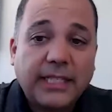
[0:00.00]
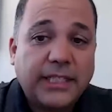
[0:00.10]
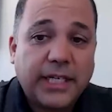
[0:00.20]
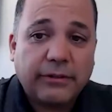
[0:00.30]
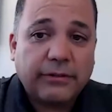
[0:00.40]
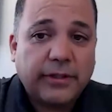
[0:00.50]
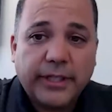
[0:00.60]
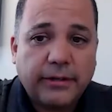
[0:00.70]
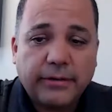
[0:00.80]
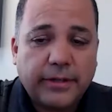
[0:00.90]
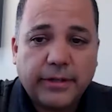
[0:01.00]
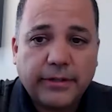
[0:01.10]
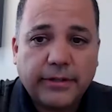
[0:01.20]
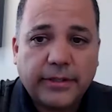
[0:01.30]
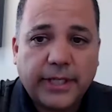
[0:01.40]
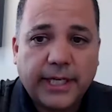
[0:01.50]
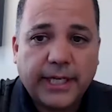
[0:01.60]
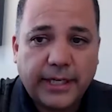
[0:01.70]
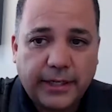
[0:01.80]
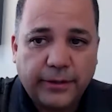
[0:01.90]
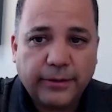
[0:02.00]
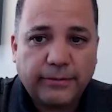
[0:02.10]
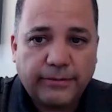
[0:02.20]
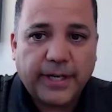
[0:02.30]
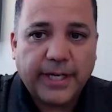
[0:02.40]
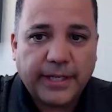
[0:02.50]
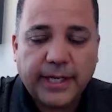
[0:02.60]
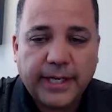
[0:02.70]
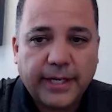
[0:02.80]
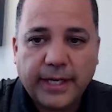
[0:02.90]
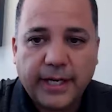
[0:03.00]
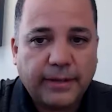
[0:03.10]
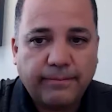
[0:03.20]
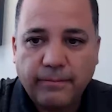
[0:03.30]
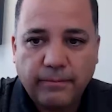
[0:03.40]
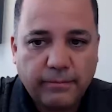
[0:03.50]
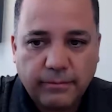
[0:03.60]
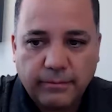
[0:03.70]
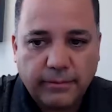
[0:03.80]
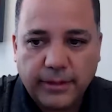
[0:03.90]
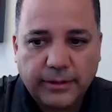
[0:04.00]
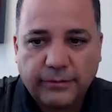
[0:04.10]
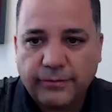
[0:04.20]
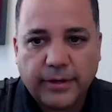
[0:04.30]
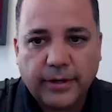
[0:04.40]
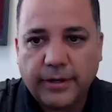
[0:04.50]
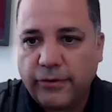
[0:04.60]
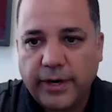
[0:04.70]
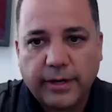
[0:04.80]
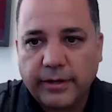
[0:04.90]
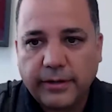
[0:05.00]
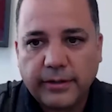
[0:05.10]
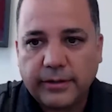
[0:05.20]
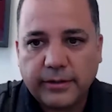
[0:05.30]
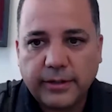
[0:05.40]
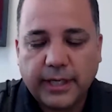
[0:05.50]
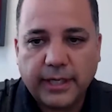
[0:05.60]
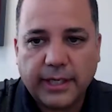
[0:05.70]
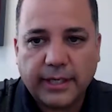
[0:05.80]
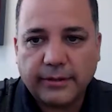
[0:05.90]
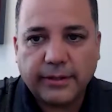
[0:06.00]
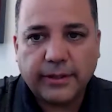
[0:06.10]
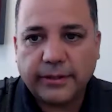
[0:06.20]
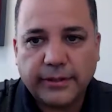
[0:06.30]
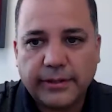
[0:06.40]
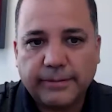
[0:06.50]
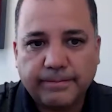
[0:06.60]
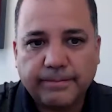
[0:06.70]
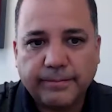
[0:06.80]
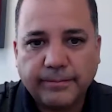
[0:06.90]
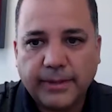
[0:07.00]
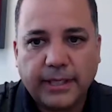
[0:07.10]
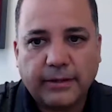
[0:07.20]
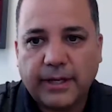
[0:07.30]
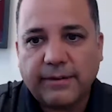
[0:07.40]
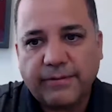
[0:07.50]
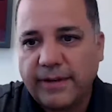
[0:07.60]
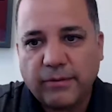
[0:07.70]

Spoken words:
generally don't curse. You'll find that it's very rare. I don't curse. I don't have a favorite